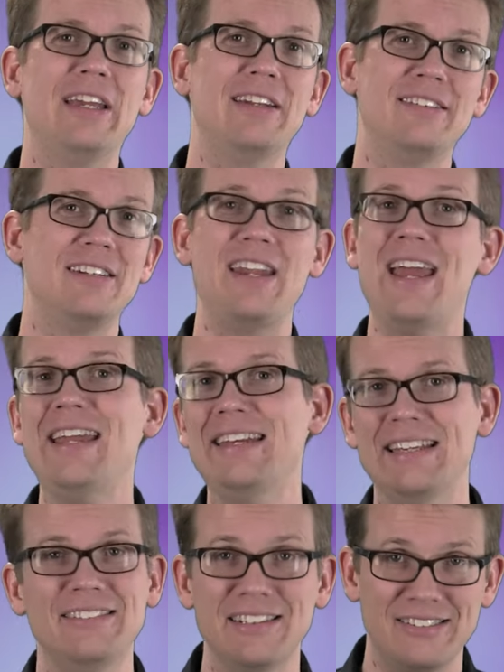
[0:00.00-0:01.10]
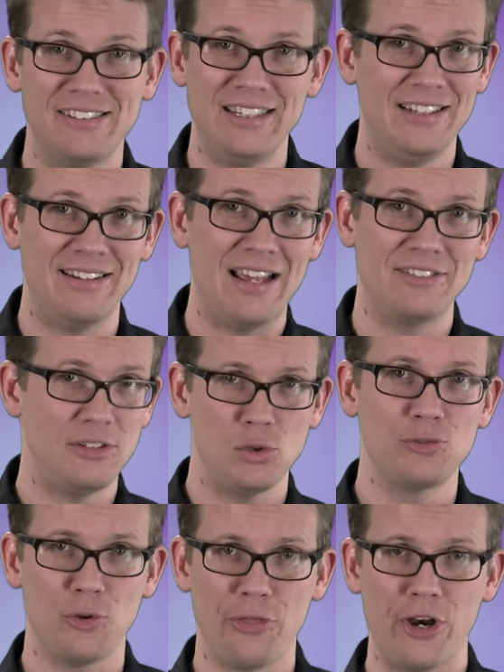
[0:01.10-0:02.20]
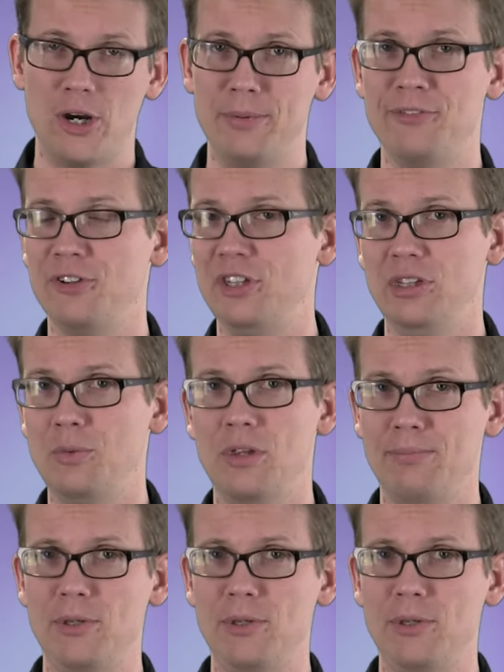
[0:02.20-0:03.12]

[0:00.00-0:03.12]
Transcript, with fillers: and today isn't seen as a useful therapy for dealing with